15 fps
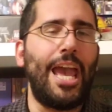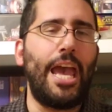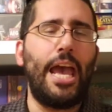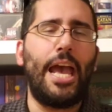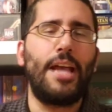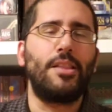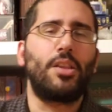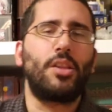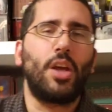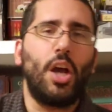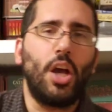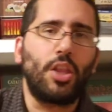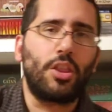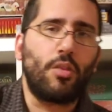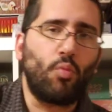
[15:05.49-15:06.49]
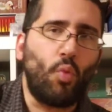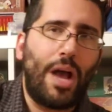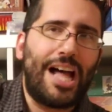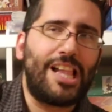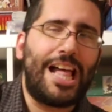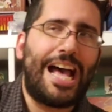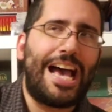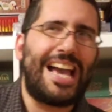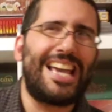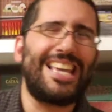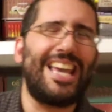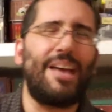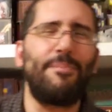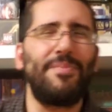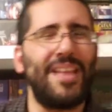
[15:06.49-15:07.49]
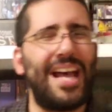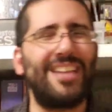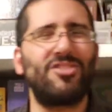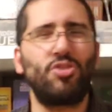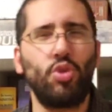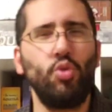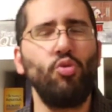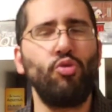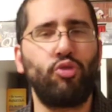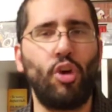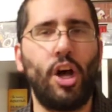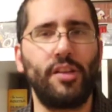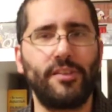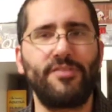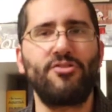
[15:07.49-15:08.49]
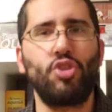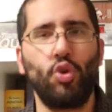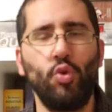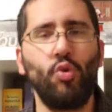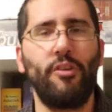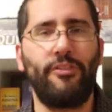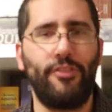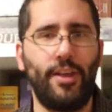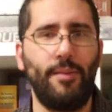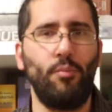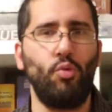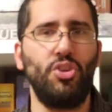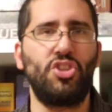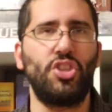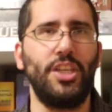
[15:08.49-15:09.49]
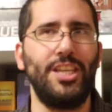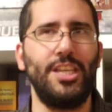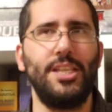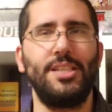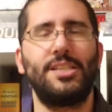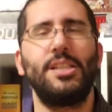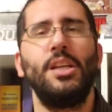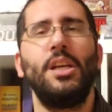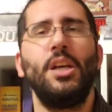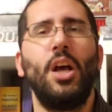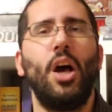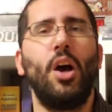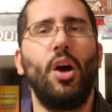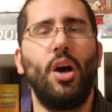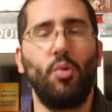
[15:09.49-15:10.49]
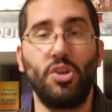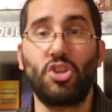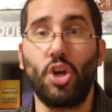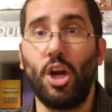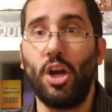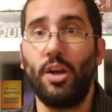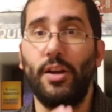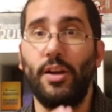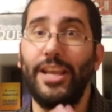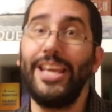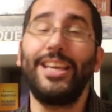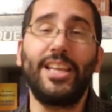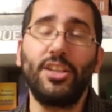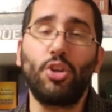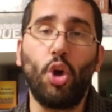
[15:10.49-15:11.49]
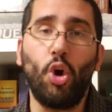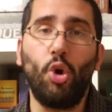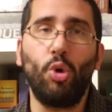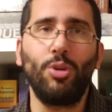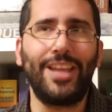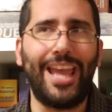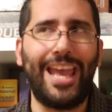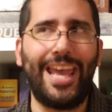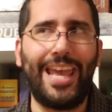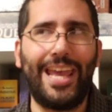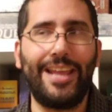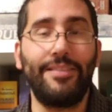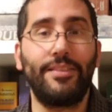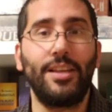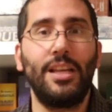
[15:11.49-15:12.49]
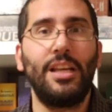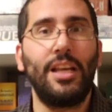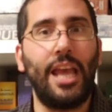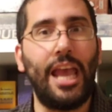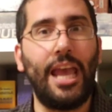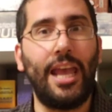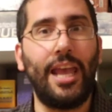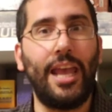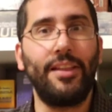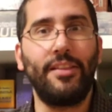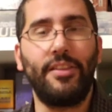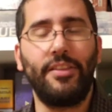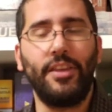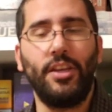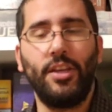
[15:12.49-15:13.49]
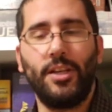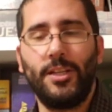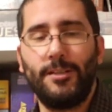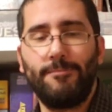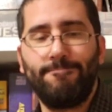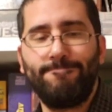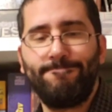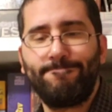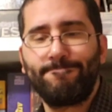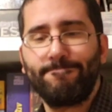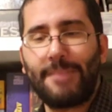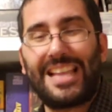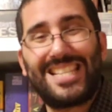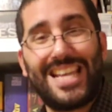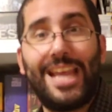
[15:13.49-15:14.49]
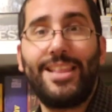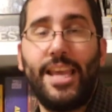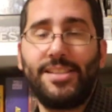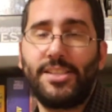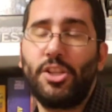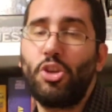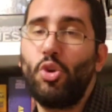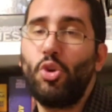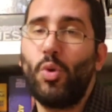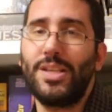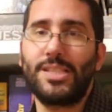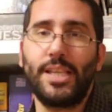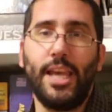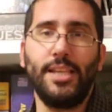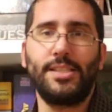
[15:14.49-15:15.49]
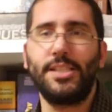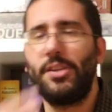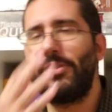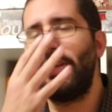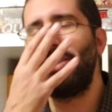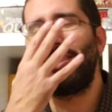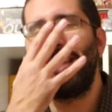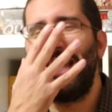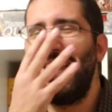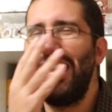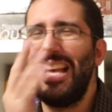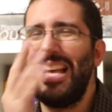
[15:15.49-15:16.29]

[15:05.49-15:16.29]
And while I am not too fond of two of them, which is uh, which are Incan Gold and and the um, 10 Days in the USA series,